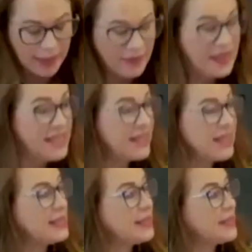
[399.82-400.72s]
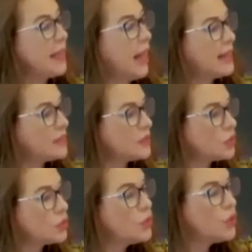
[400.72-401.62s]
This leads us
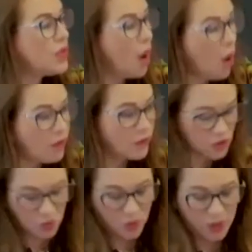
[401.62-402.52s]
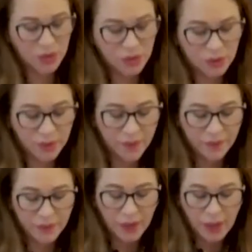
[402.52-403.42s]
to the obvious question
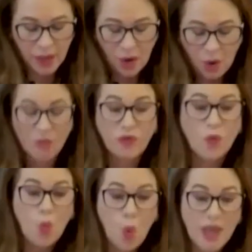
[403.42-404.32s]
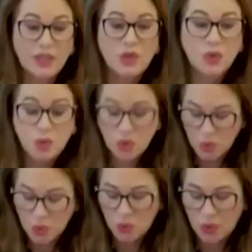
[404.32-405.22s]
of what to
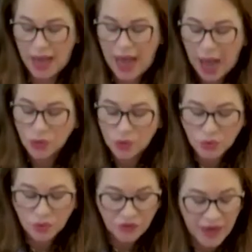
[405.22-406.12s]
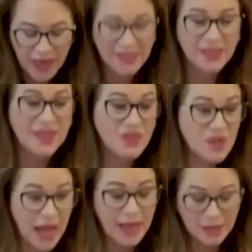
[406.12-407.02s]
do, how to face these
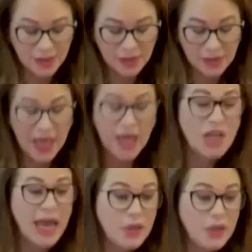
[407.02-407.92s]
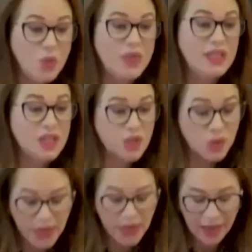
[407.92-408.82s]
challenges and do it
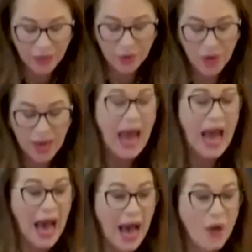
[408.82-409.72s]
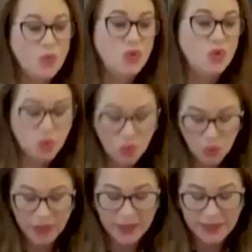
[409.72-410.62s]
together, how to do
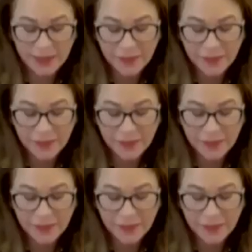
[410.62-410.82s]
it.